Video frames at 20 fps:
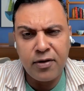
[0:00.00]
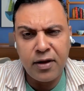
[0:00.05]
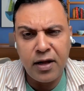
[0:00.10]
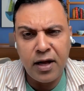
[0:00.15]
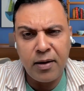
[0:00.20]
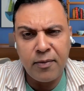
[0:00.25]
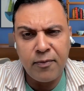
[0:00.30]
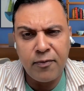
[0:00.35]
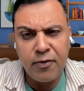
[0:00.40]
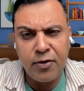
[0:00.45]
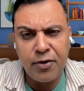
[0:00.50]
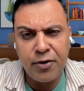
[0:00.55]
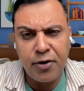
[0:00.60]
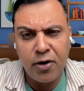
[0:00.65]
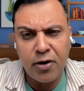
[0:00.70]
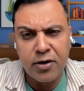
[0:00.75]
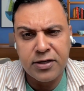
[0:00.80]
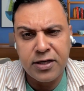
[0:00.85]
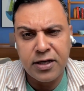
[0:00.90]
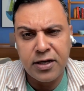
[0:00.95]
harmful
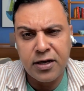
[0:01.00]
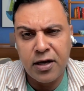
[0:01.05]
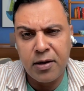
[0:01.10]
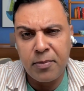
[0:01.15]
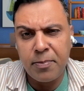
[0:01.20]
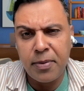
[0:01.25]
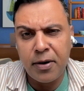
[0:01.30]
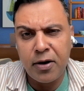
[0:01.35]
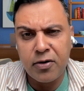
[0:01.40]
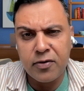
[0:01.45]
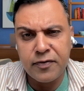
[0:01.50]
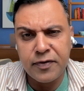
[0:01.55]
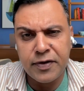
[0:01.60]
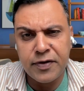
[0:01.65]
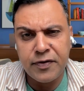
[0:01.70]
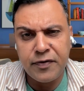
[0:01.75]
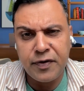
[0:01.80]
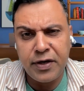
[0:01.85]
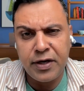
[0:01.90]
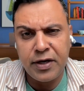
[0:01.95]
toxic compounds
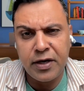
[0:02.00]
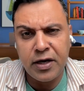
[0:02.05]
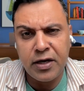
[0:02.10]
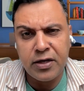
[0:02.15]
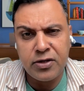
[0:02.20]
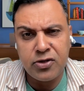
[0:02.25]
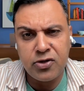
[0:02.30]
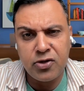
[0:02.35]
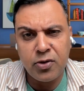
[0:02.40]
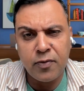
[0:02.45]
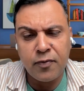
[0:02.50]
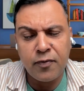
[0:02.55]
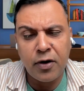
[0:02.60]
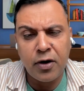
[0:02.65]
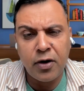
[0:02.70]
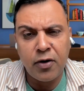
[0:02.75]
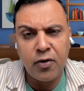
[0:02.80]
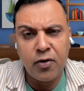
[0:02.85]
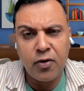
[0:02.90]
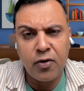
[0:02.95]
which we consume
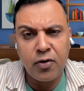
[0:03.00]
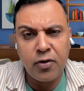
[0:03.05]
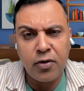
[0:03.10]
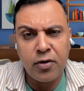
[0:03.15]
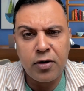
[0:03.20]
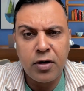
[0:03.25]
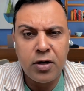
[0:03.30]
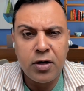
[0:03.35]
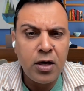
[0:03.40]
for our own